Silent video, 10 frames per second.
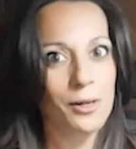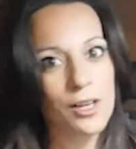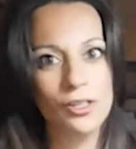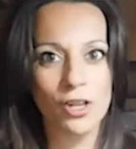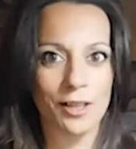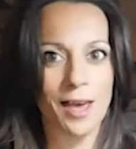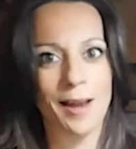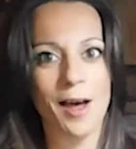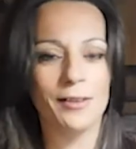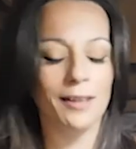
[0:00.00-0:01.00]
check that
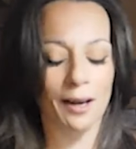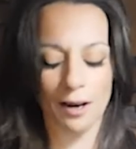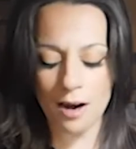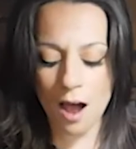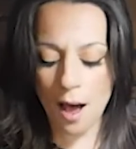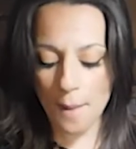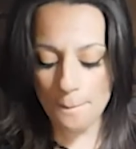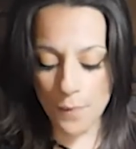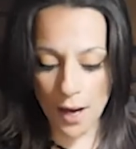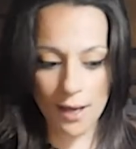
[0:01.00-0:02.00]
out there.
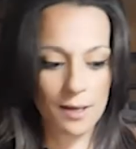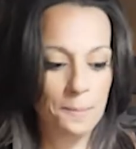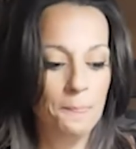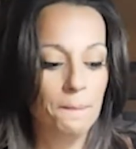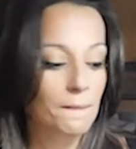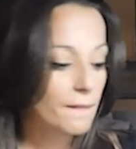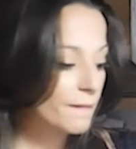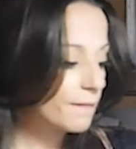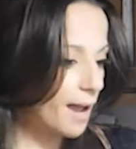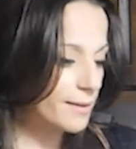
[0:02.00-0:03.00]
But
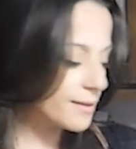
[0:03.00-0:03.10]
that's